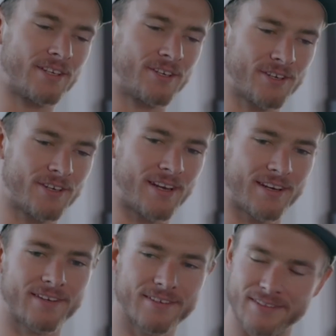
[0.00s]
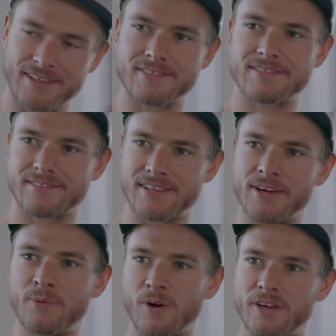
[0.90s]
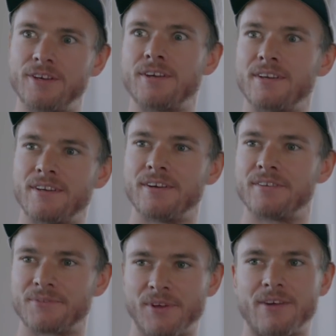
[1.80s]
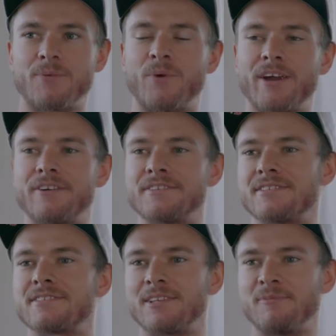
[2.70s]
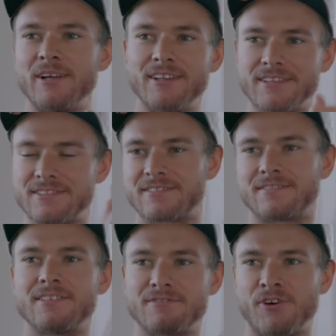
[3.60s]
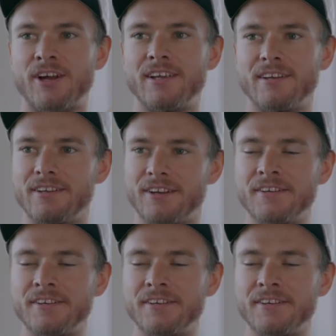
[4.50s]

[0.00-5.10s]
to learn, like, let's see what you can do. Like, where is this limit? Let's, let's find it, you